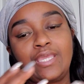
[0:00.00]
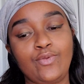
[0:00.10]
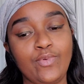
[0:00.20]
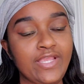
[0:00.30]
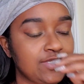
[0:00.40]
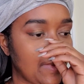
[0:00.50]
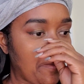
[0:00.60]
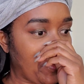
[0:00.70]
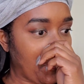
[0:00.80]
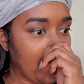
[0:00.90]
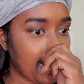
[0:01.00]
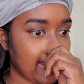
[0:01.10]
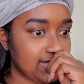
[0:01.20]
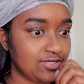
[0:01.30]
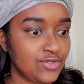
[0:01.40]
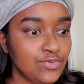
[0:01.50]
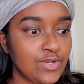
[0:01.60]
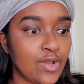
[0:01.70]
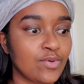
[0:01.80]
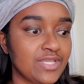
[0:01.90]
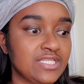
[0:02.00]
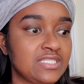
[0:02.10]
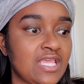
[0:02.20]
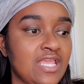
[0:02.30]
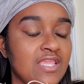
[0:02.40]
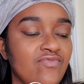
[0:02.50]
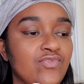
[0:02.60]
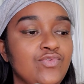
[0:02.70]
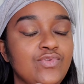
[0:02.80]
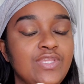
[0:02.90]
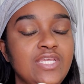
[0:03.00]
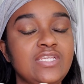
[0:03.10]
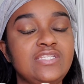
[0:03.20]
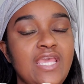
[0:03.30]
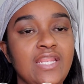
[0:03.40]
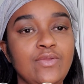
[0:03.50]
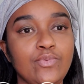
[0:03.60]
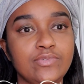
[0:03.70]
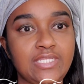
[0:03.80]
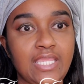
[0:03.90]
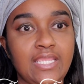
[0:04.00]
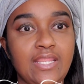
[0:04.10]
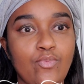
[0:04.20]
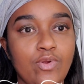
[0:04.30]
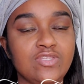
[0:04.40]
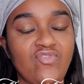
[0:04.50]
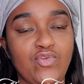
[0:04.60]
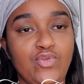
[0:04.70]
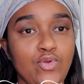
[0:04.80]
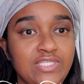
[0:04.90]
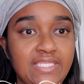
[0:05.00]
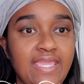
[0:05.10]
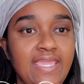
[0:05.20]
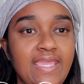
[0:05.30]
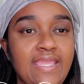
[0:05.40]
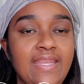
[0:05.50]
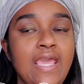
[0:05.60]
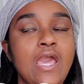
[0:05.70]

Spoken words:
regimen, but what I do know is that if you get a daily routine that works for your skin,